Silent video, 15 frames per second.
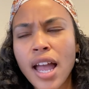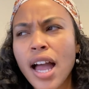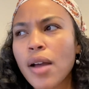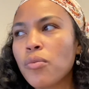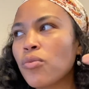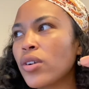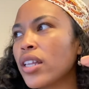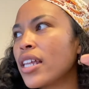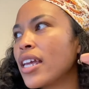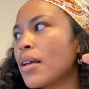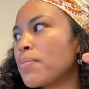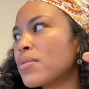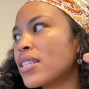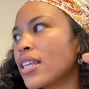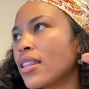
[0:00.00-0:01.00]
I'm really
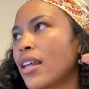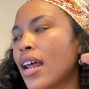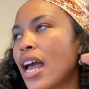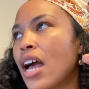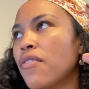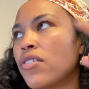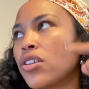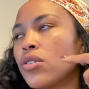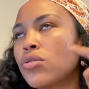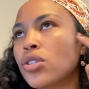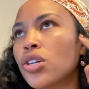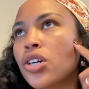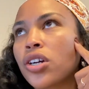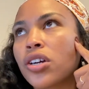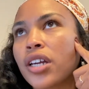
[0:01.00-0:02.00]
upset that I haven't used
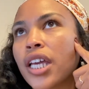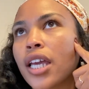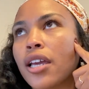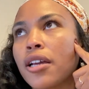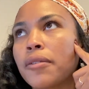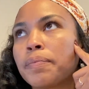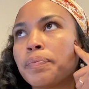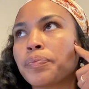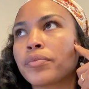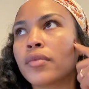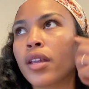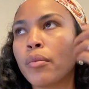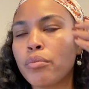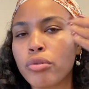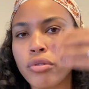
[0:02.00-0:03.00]
curry
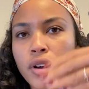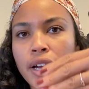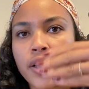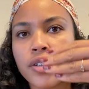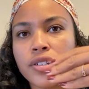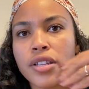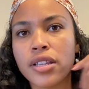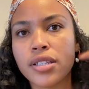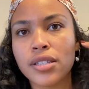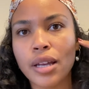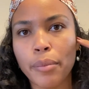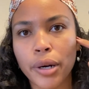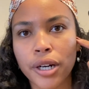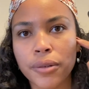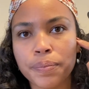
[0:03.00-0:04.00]
prior to the
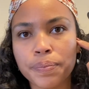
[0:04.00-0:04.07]
summer.